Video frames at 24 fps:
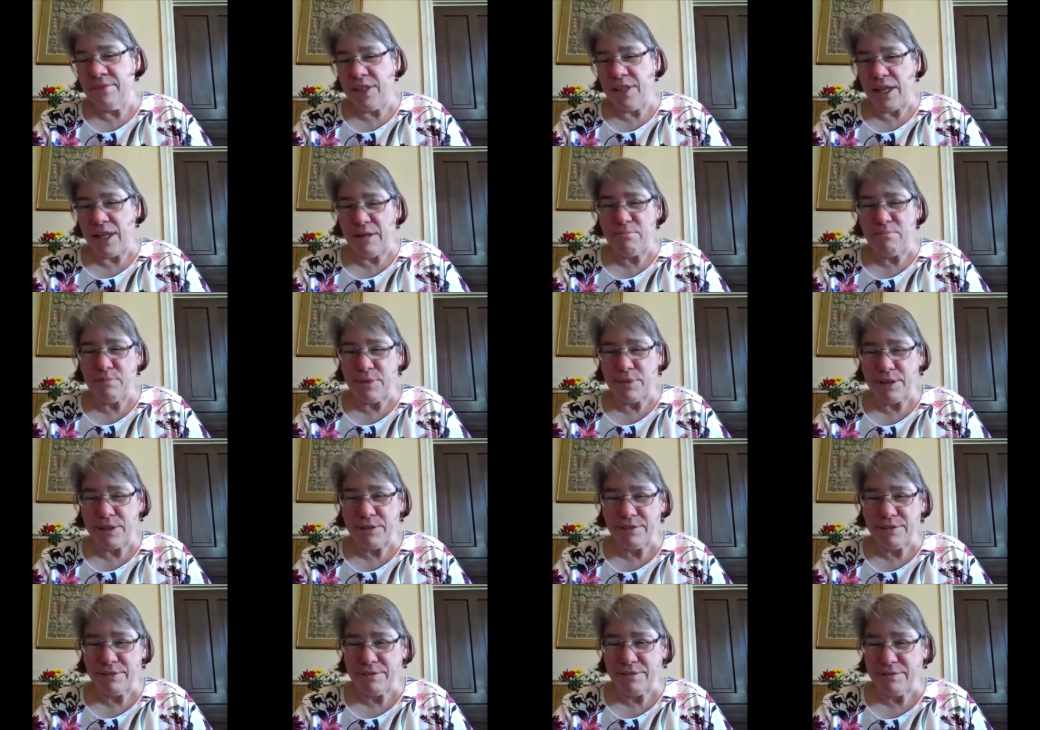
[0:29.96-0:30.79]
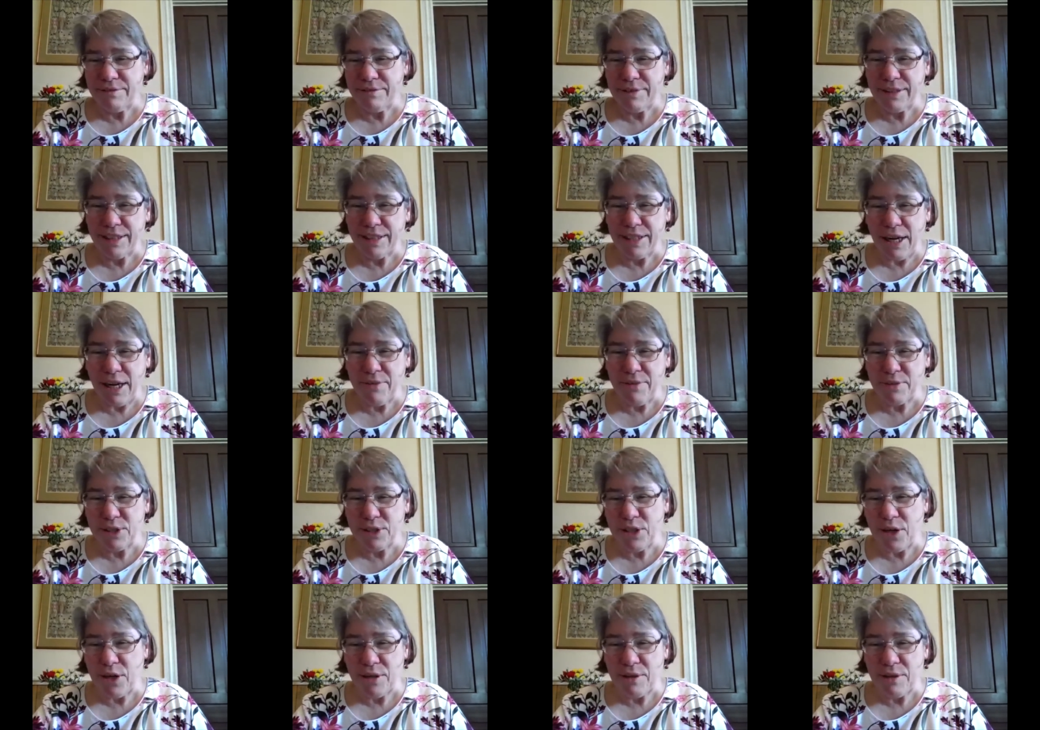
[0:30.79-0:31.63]
up and I would
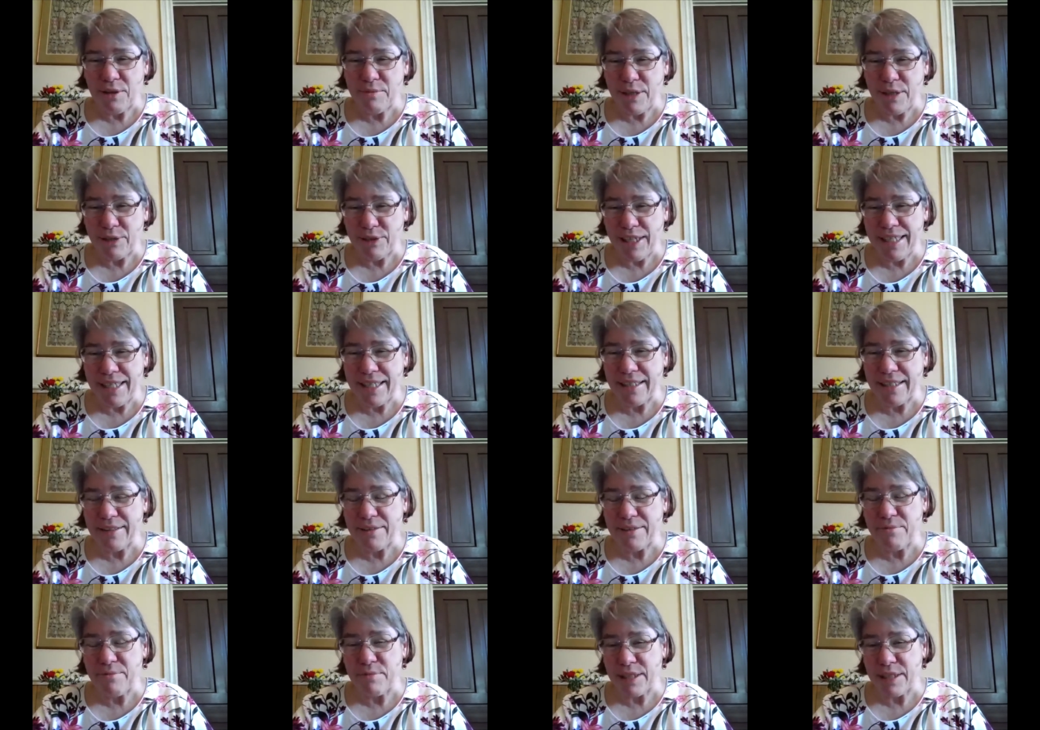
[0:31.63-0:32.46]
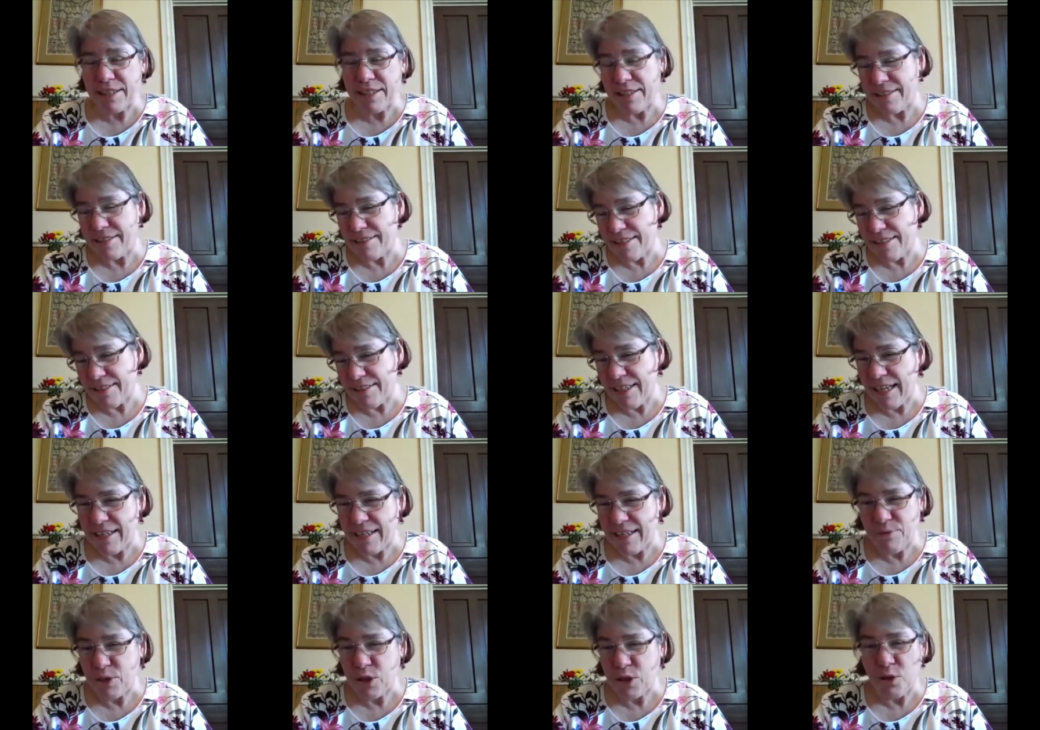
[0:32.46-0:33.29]
talk about liking them because,
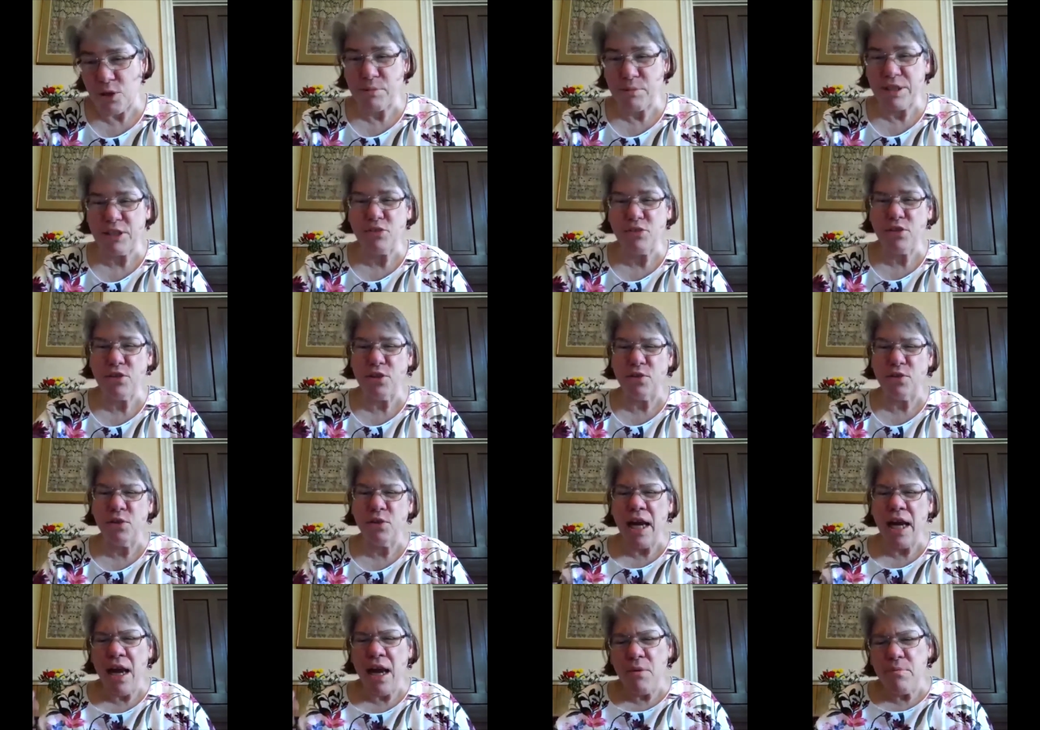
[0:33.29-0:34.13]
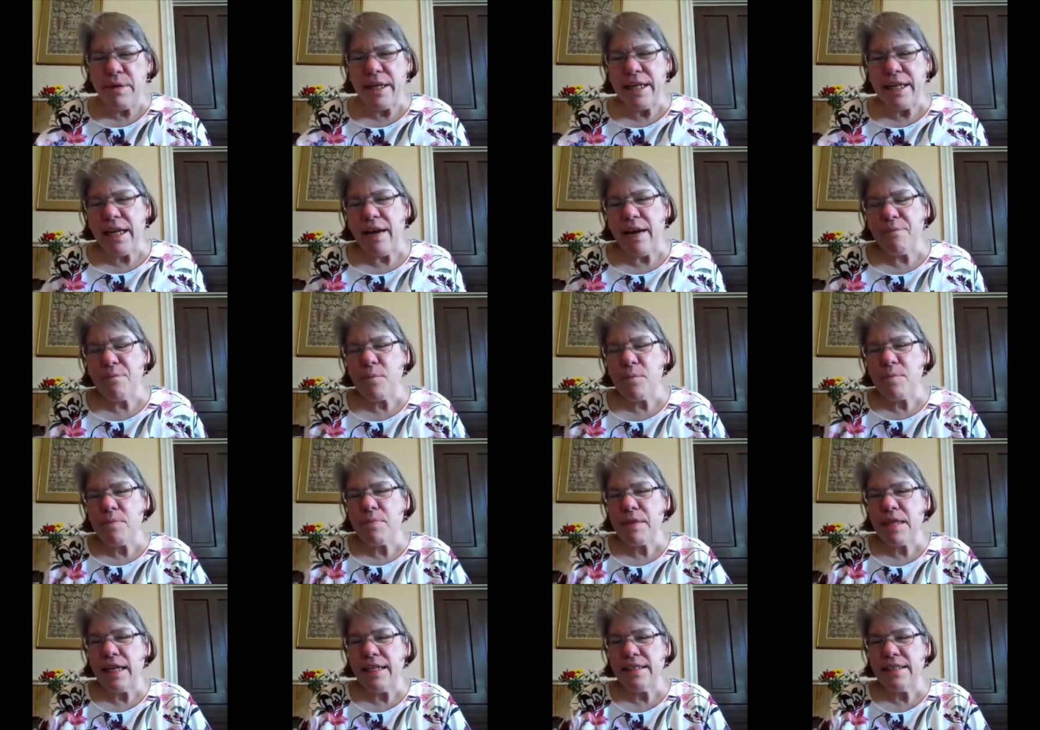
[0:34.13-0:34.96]
and it would all be true. But
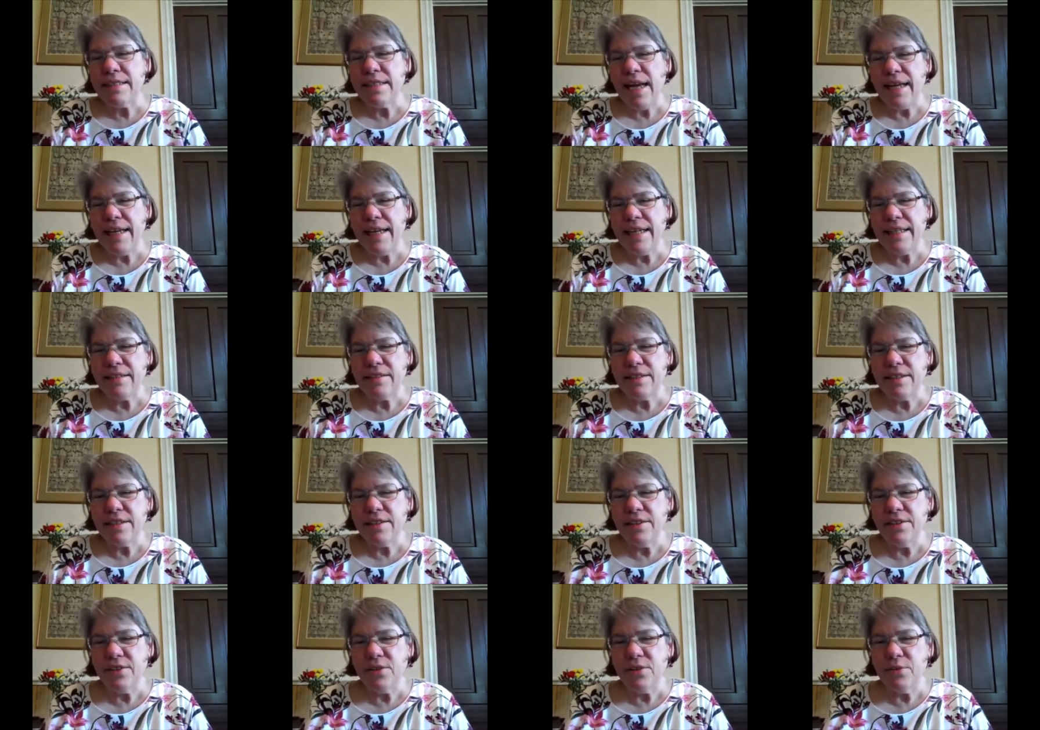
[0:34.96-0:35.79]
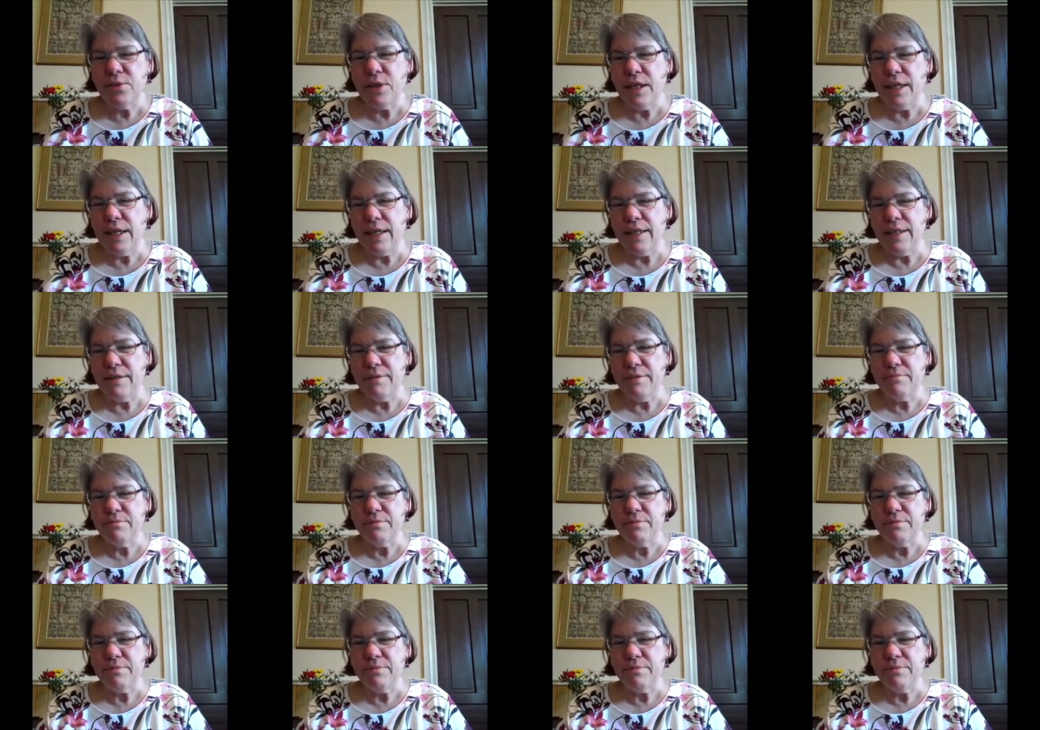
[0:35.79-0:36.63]
I decided to
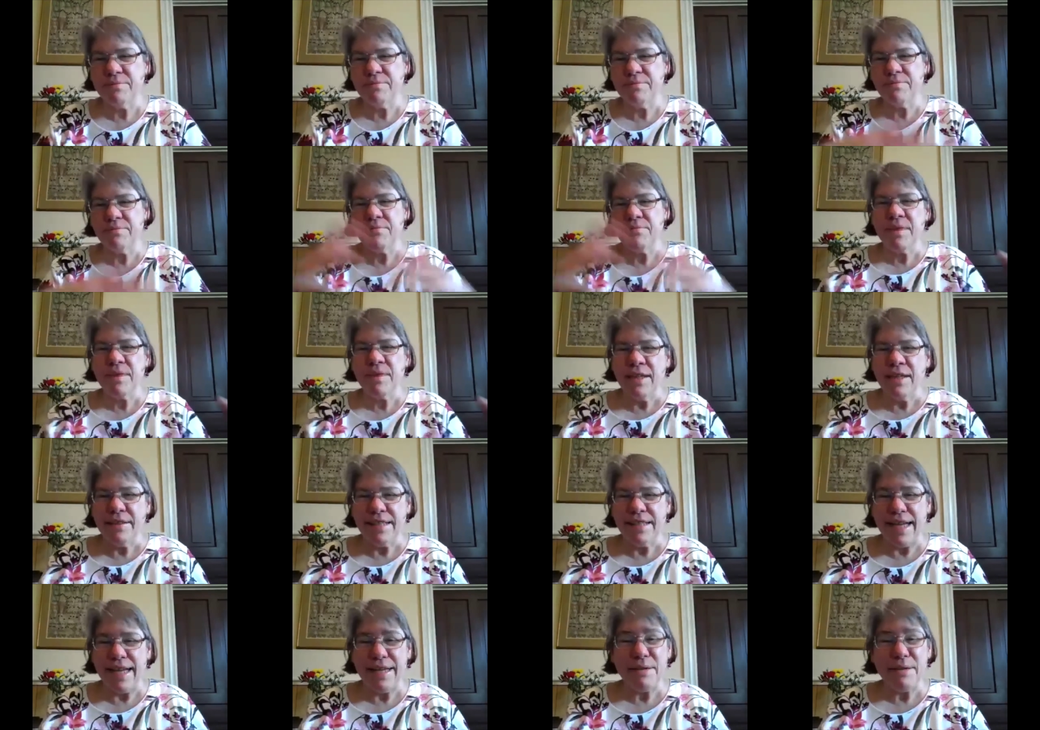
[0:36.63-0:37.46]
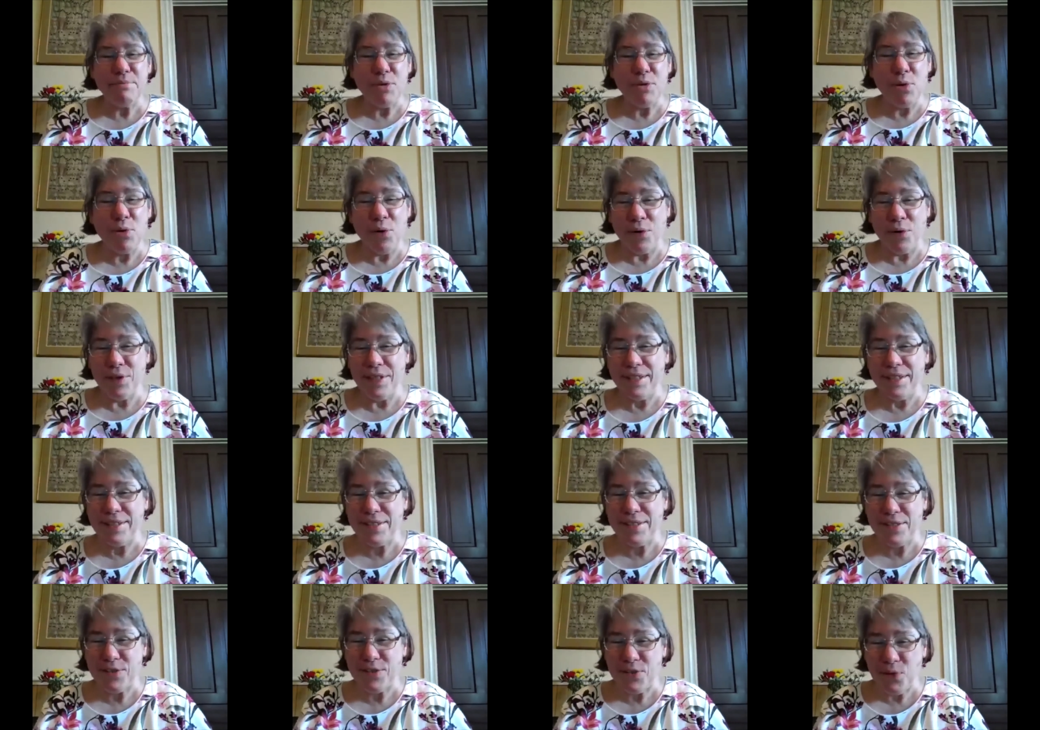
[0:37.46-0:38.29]
take a more
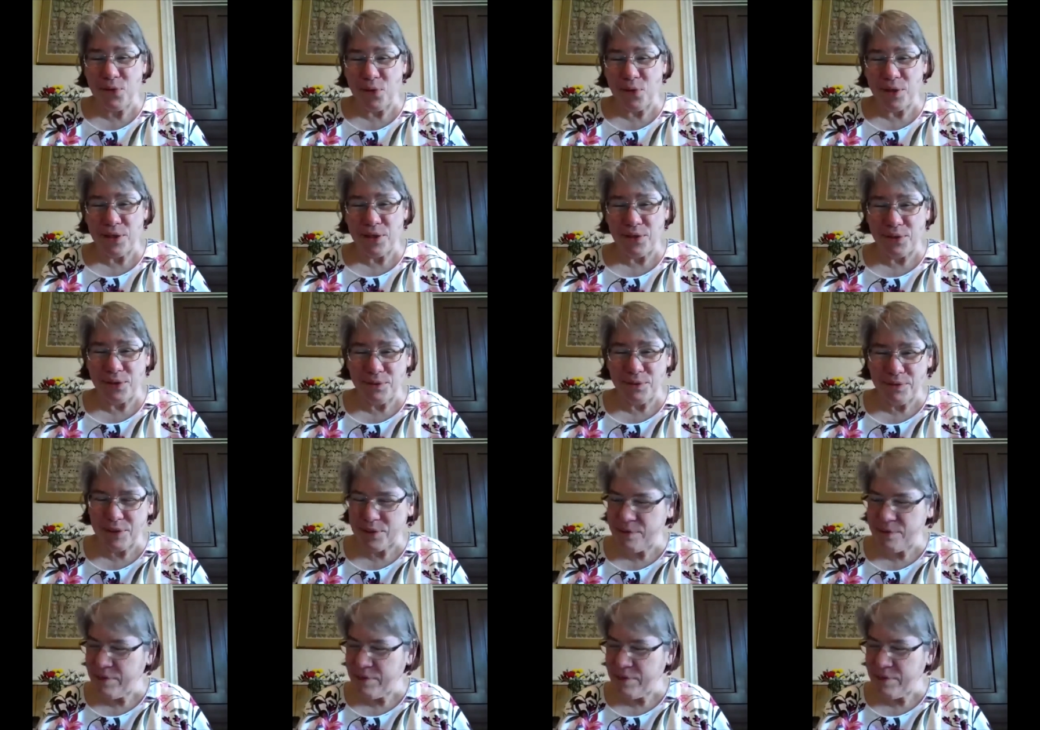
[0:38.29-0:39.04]
historical route.